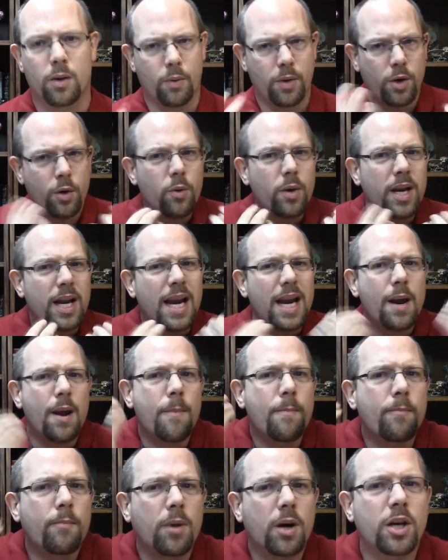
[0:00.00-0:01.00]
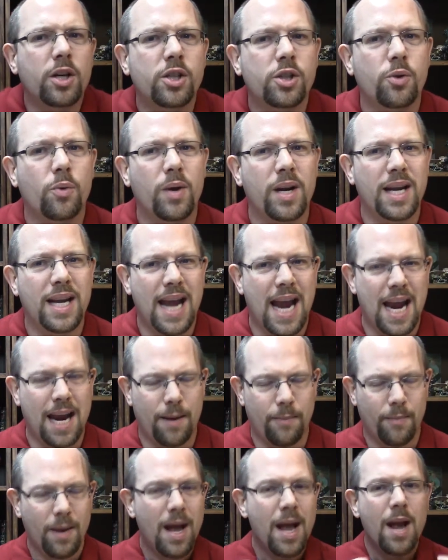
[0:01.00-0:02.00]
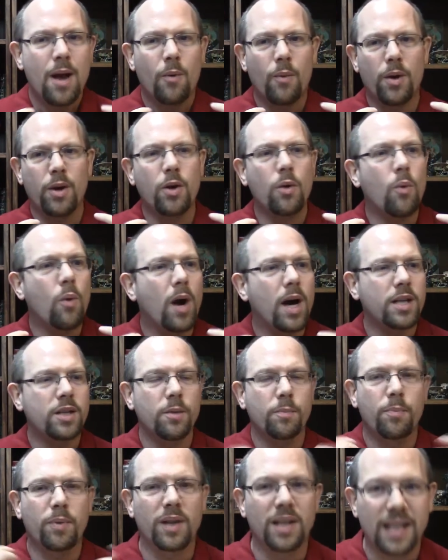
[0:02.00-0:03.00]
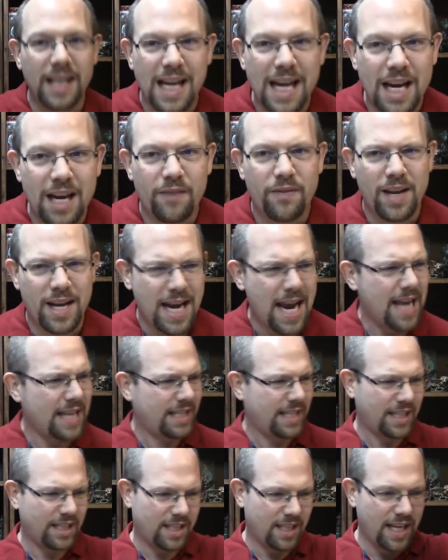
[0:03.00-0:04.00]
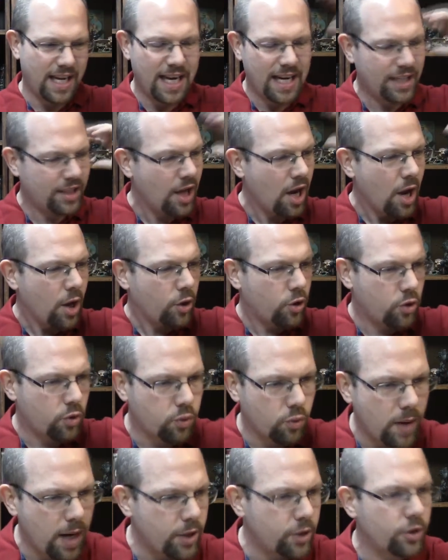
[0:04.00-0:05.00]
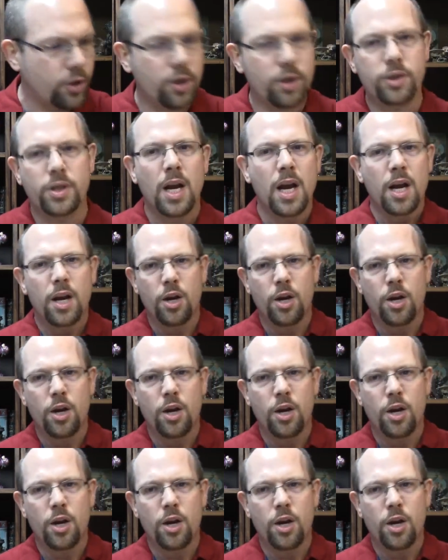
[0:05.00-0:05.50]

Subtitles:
When you want to get immersed to a game, when you want to believe that, yes, it's these trenchers,